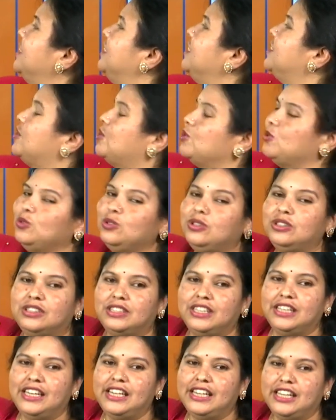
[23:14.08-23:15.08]
these two,
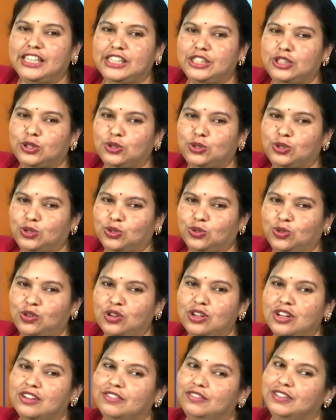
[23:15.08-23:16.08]
3 into 2,
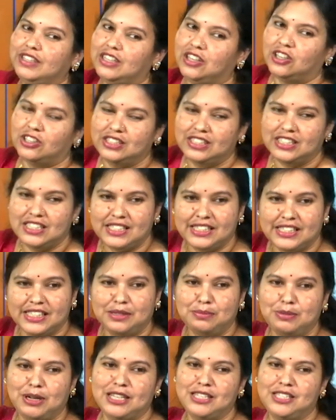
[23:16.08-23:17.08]
we got the
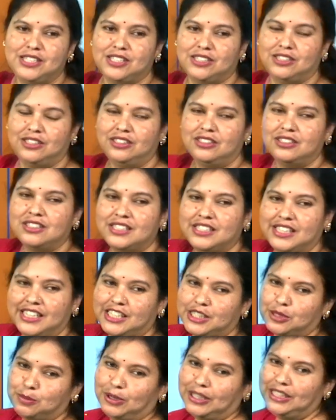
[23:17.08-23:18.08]
same answer,
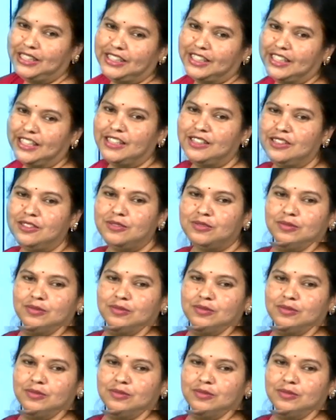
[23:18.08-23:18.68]
6 by 10.